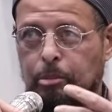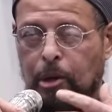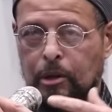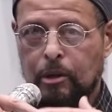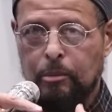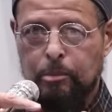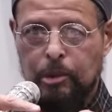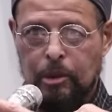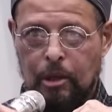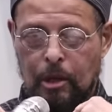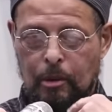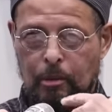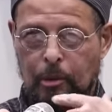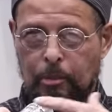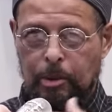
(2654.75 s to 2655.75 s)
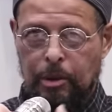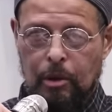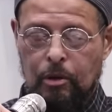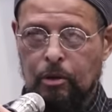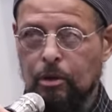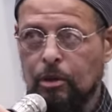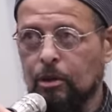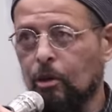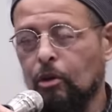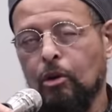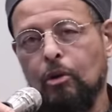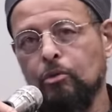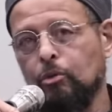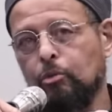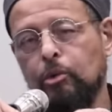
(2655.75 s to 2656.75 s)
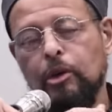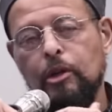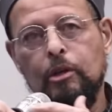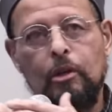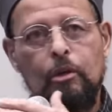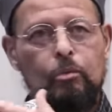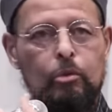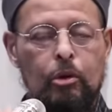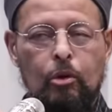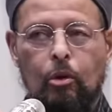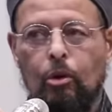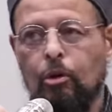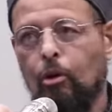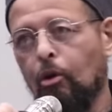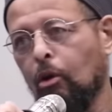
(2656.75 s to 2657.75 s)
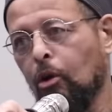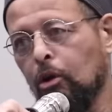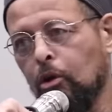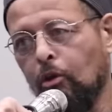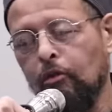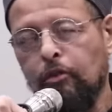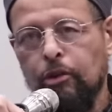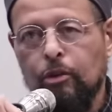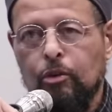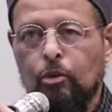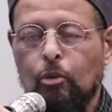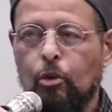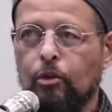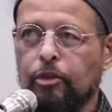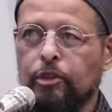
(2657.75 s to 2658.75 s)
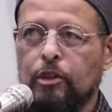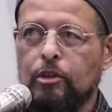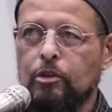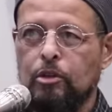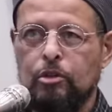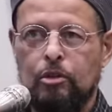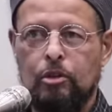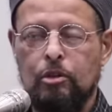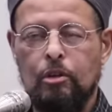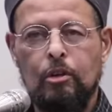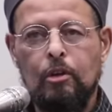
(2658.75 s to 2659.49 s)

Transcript: But it became apparent then on the weekend we're going all over the Northeast,